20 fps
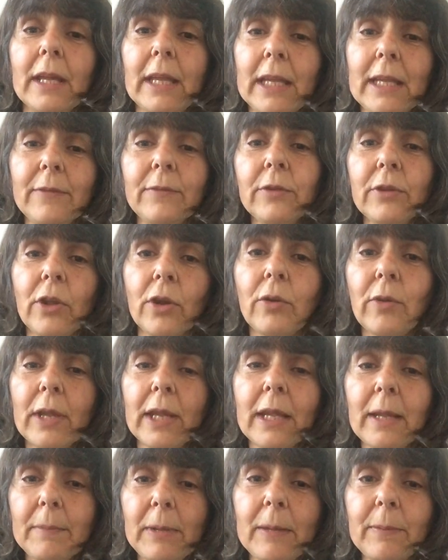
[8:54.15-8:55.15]
even though
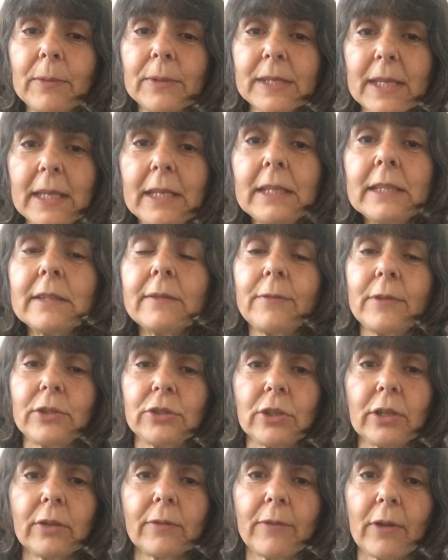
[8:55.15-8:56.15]
people's individual